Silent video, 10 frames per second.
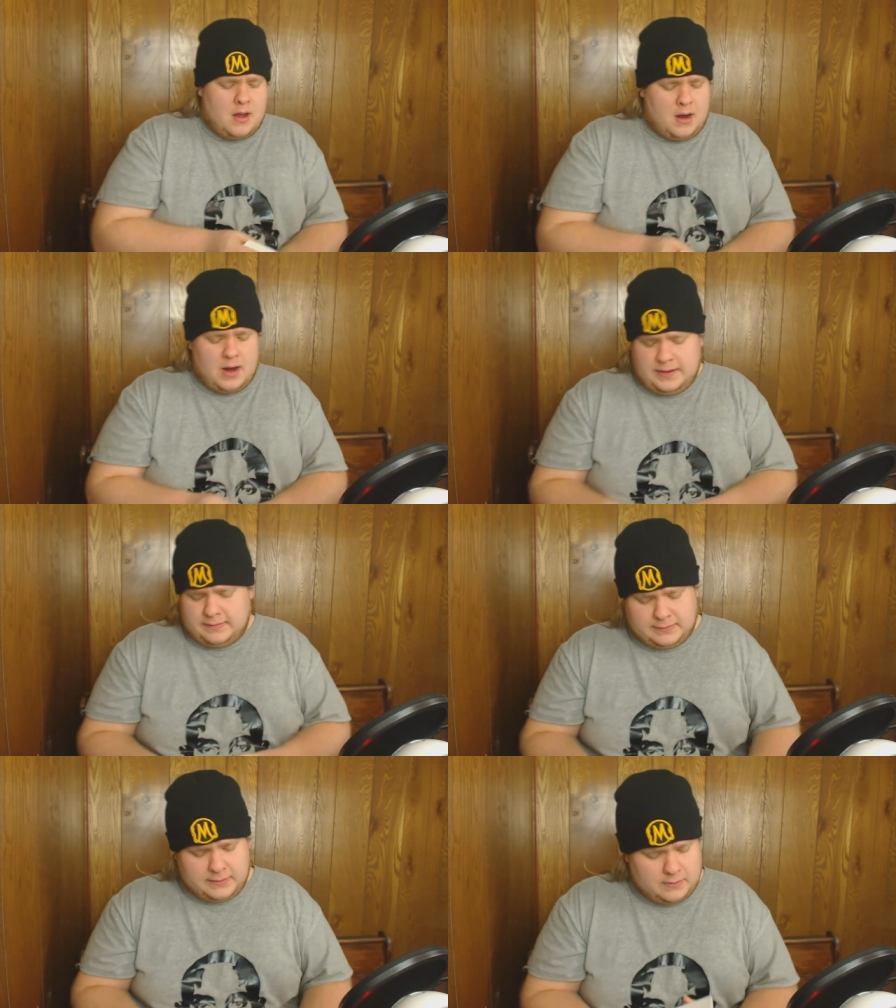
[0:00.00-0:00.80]
All
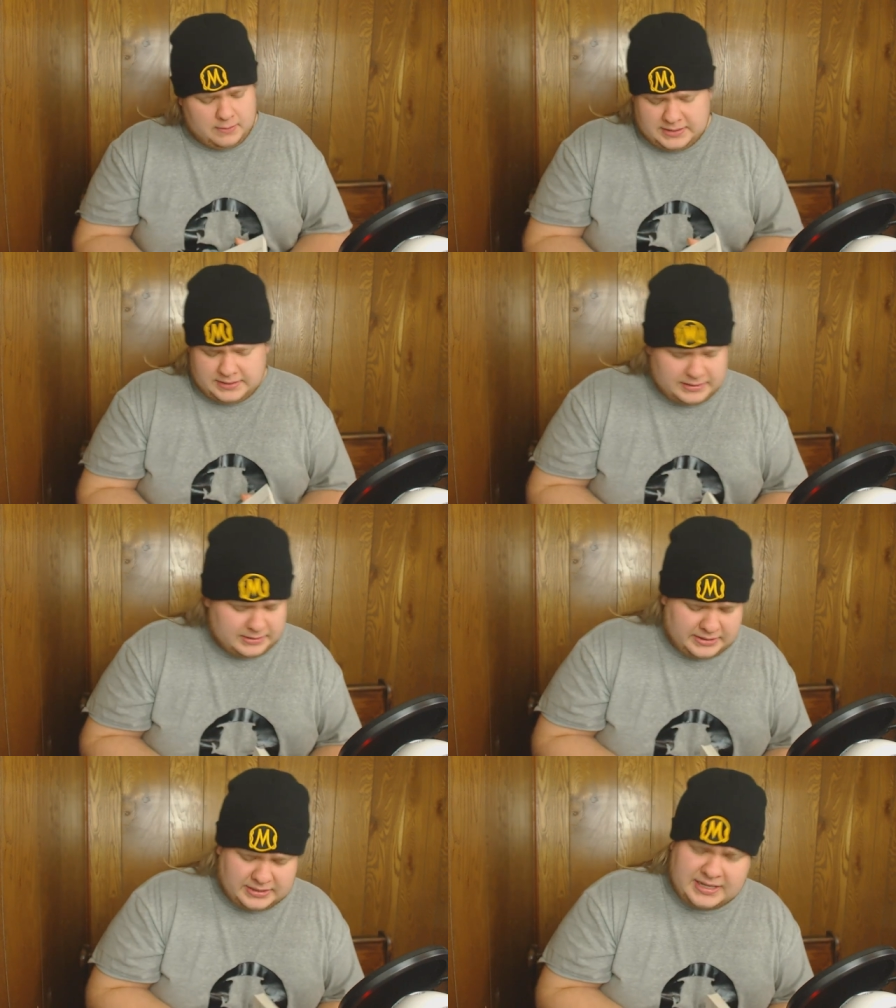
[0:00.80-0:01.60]
right, so let's
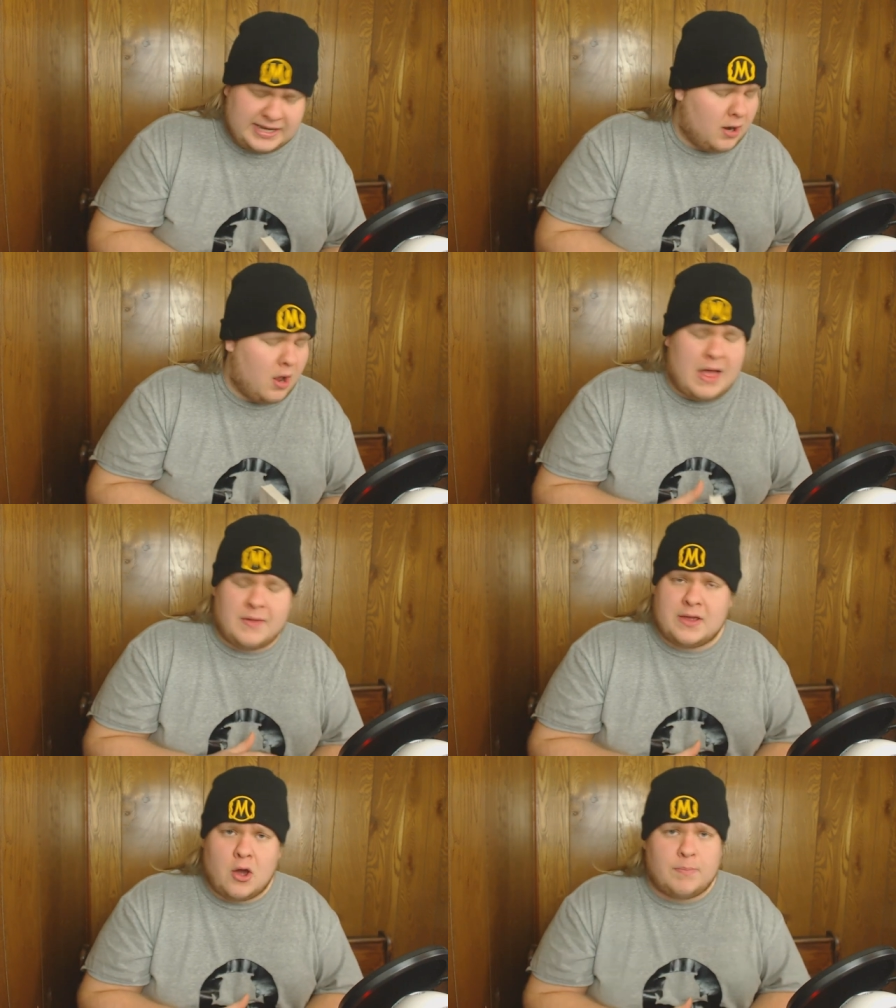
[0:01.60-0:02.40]
just get it all
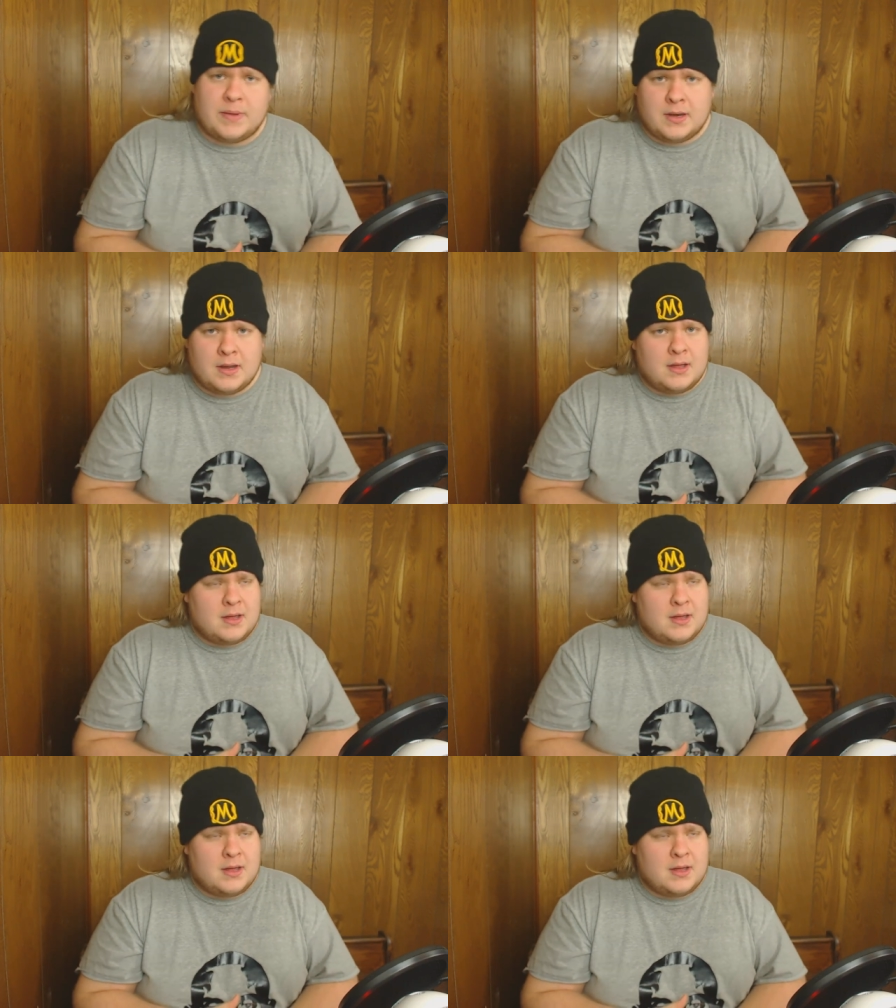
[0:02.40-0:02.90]
out in the open.